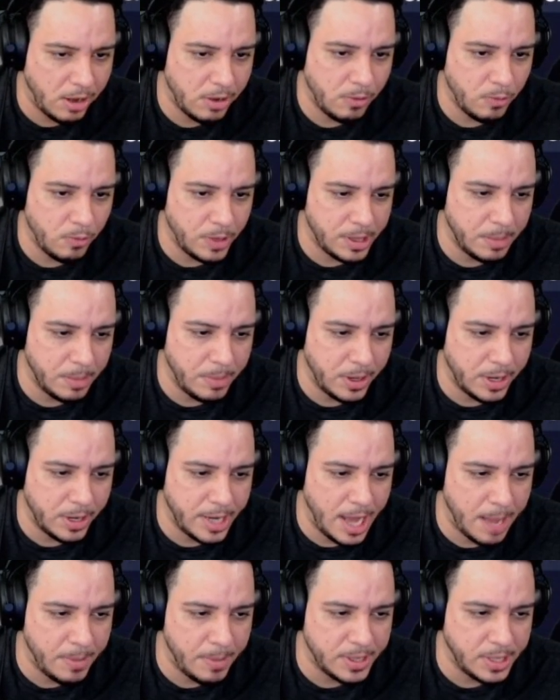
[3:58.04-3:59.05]
with the bigger
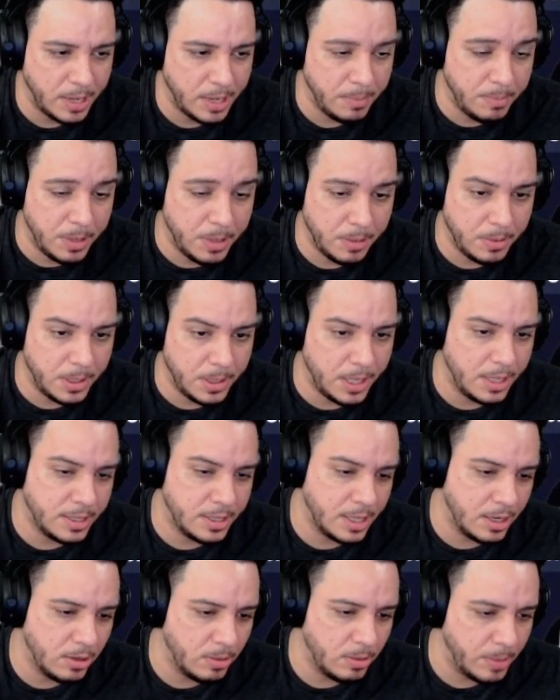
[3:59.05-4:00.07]
damage in PvE
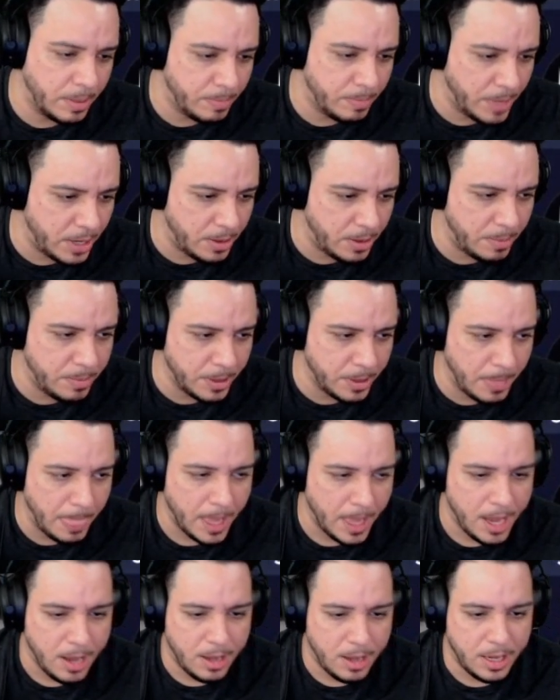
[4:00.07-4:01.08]
is a little bit better, but
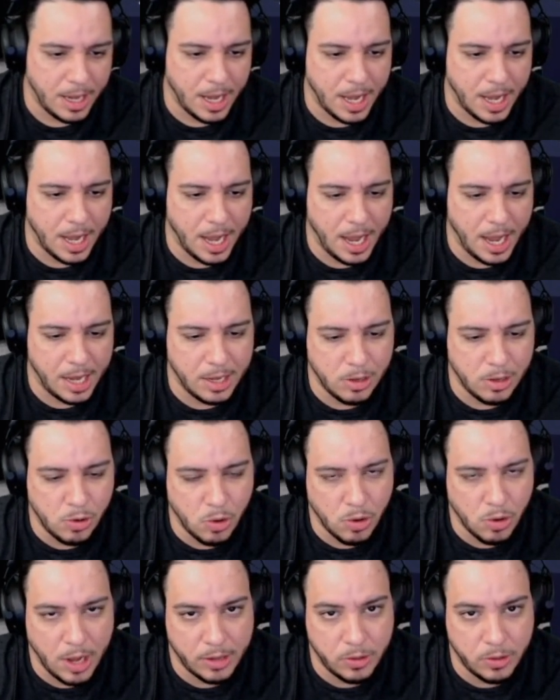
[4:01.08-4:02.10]
and you
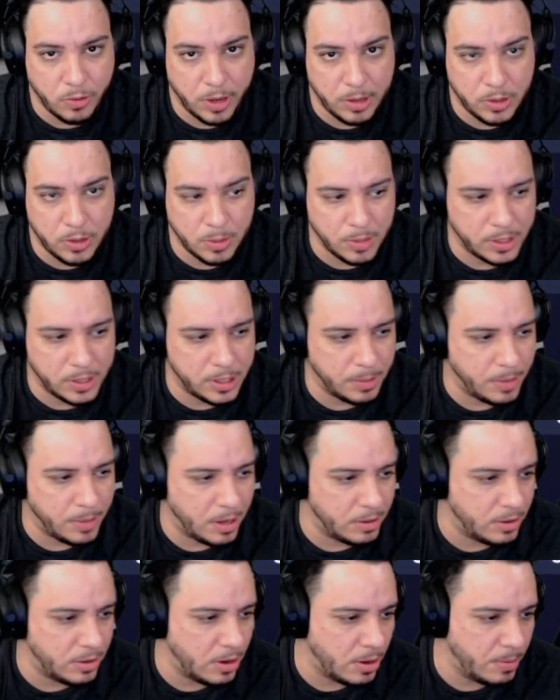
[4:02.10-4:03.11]
don't have to worry too much
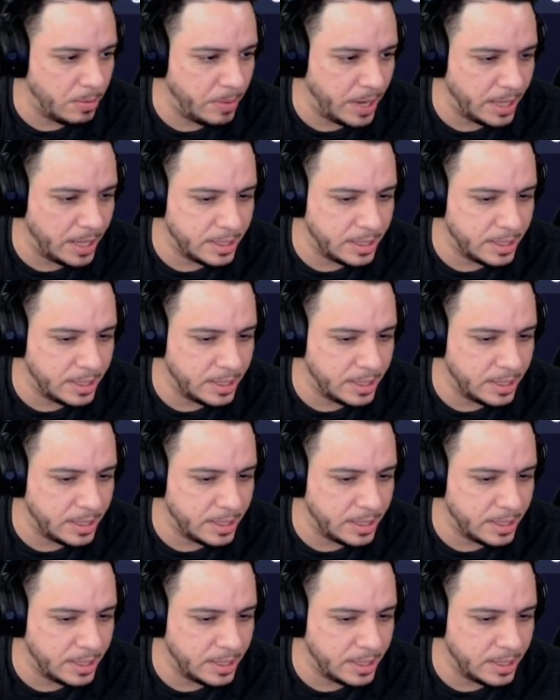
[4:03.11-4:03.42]
about guard breaks